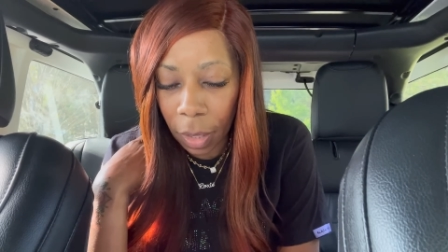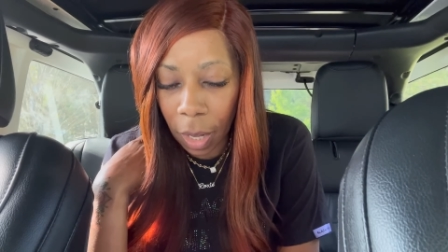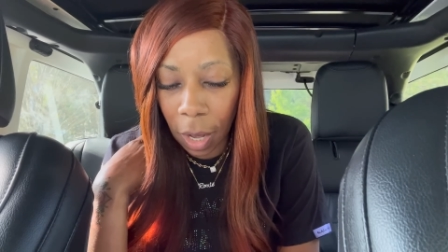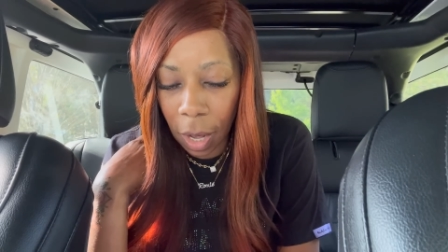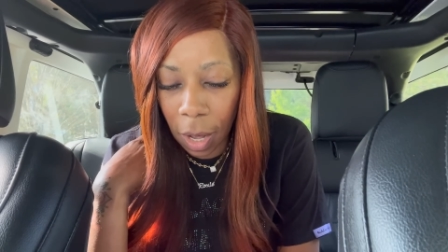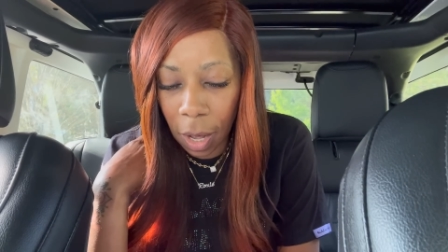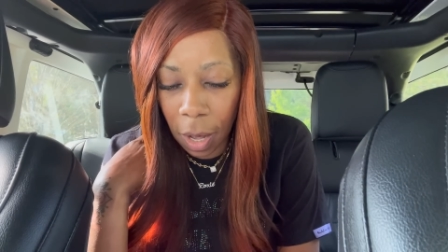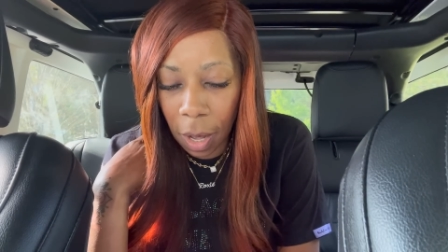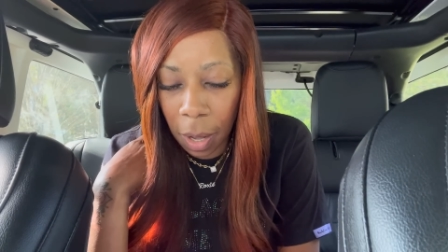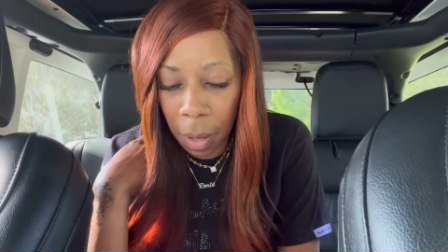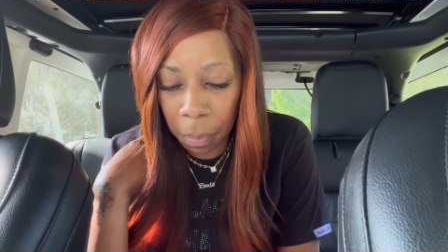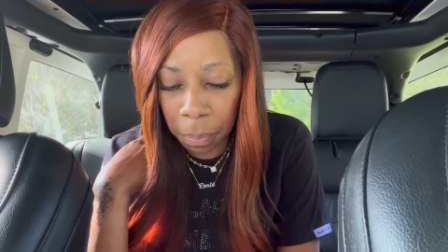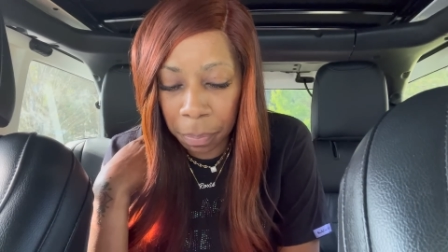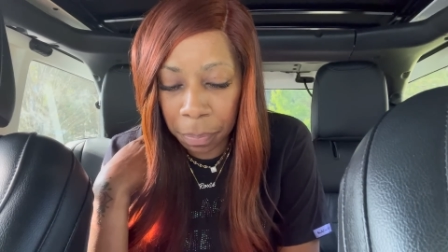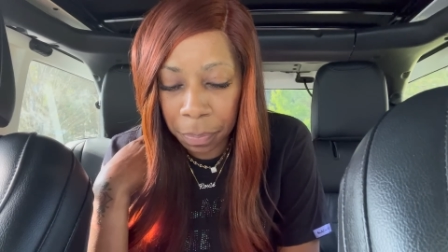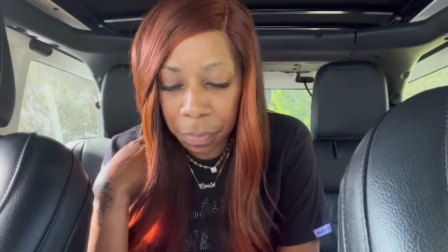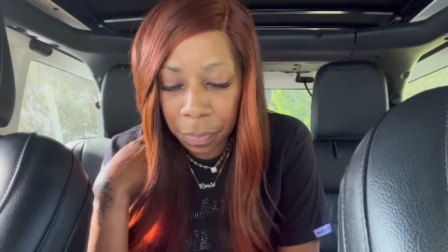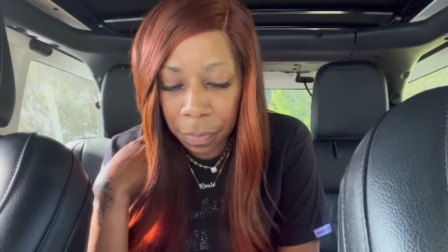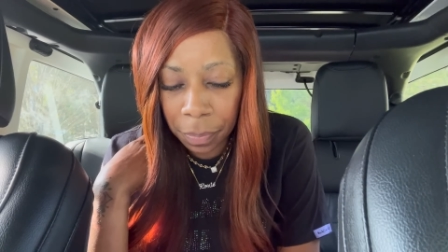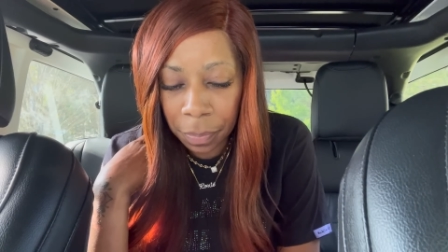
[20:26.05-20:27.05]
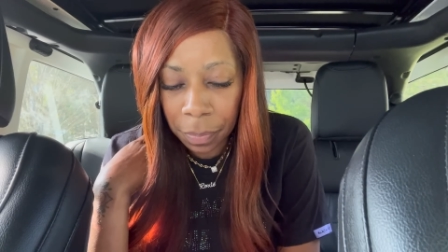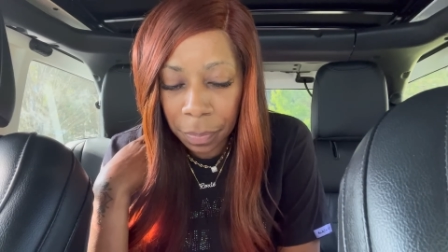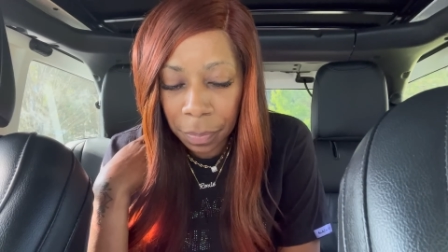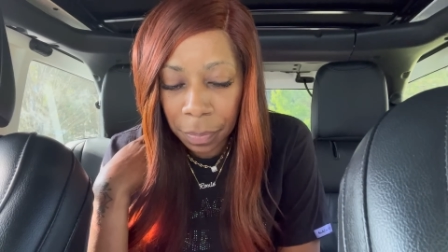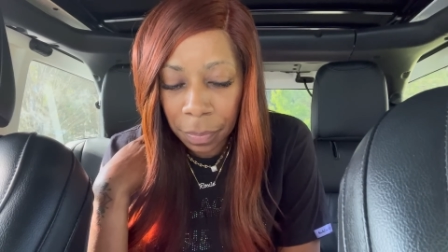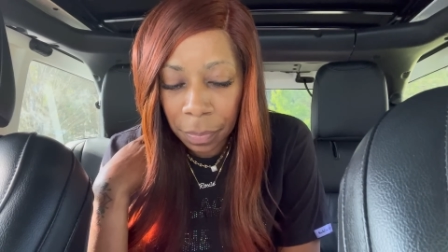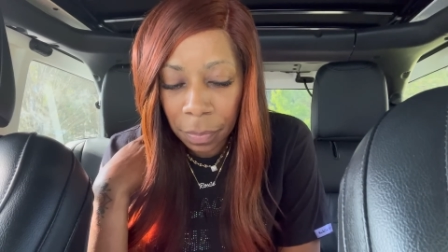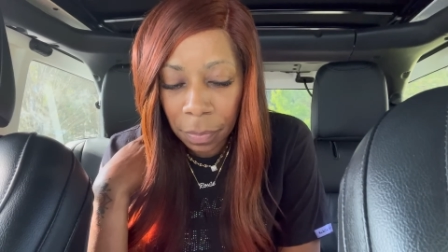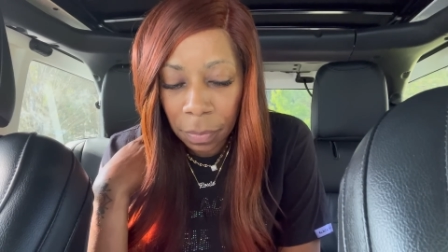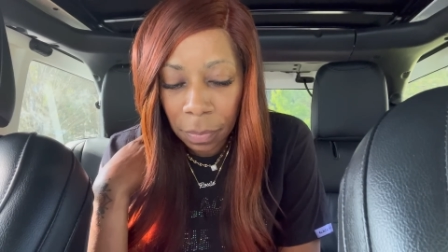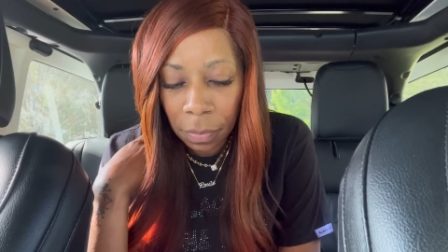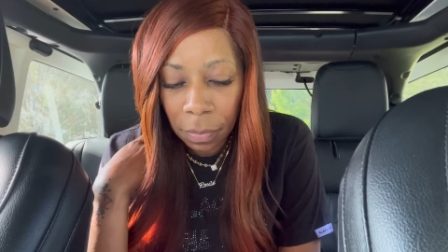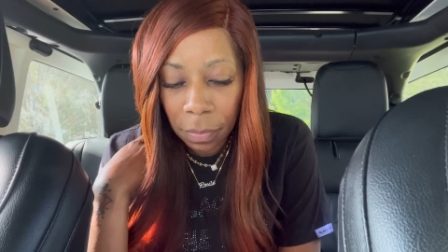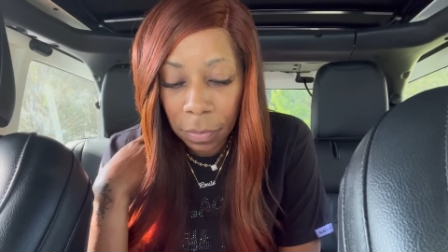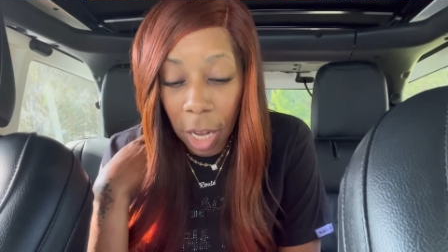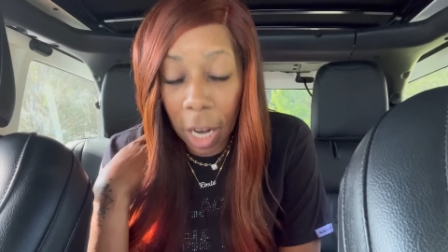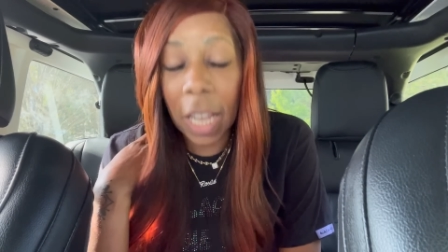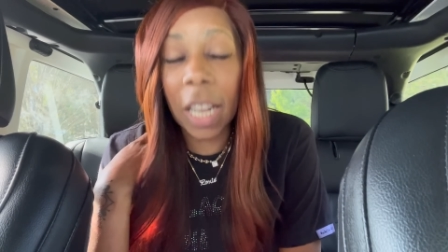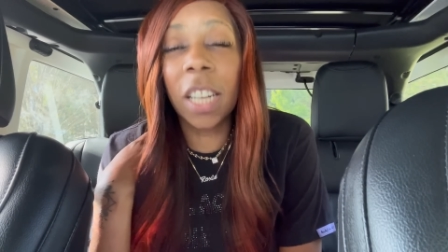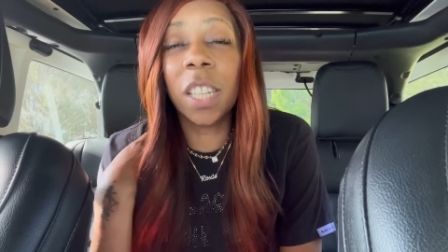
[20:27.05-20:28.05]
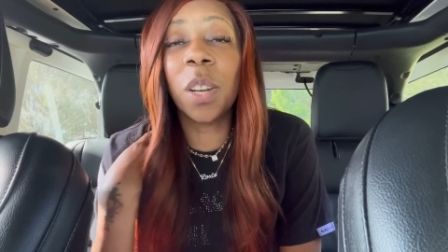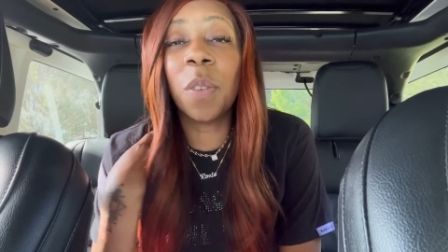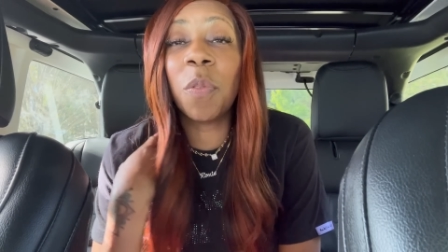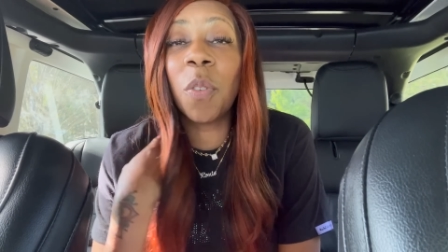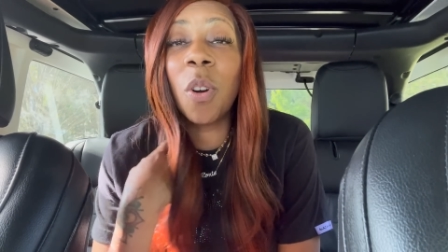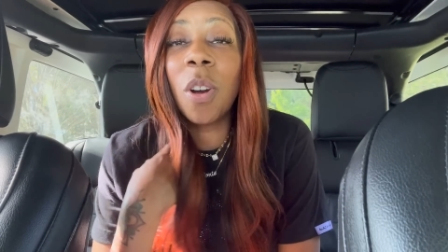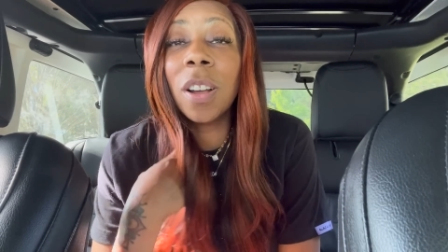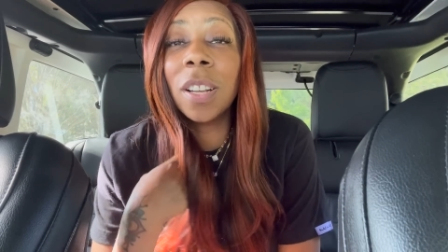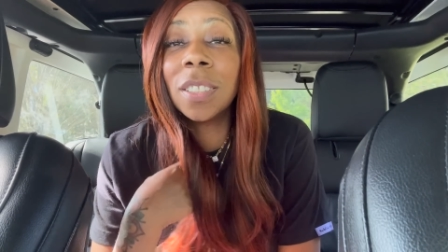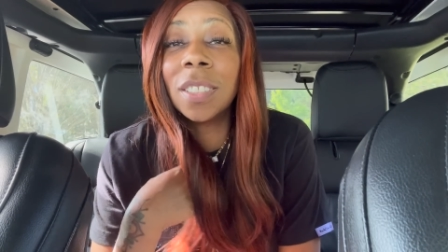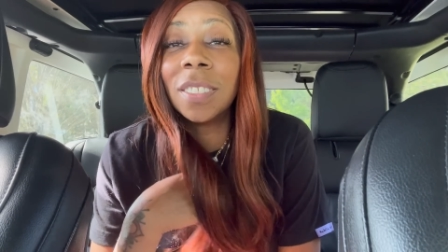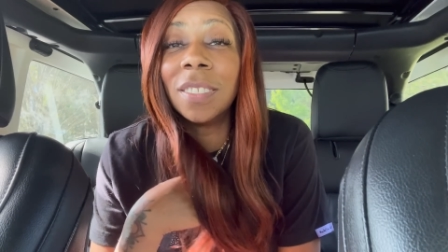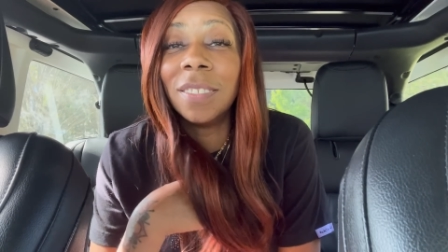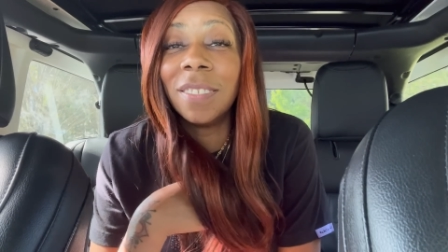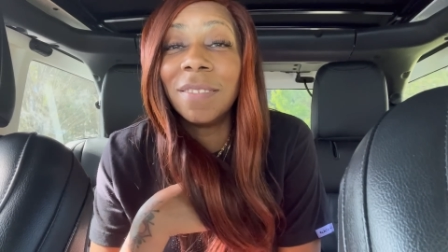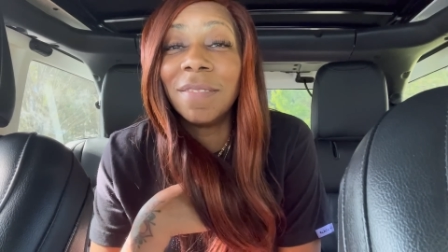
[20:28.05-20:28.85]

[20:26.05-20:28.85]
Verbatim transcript: um, they get a divorce